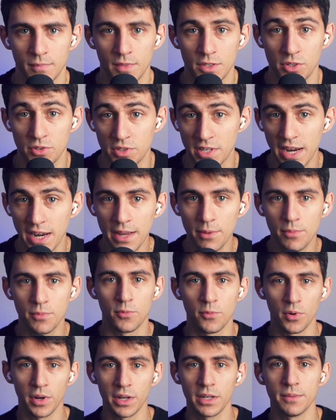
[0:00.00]
So today
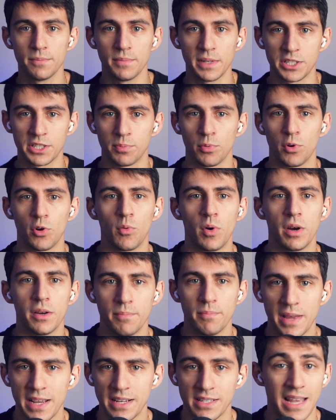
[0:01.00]
we're gonna explore what
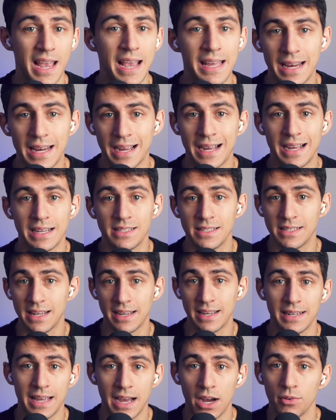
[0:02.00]
makes AideAI
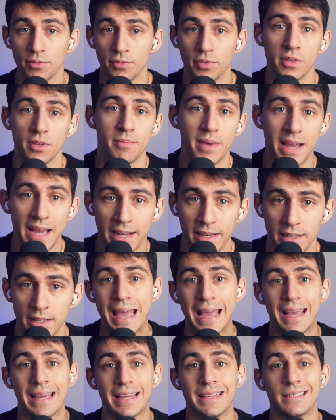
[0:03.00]
stand out for the Mac
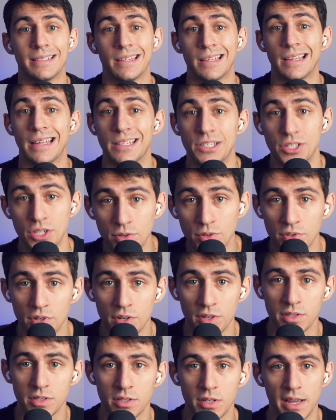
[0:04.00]
and its users.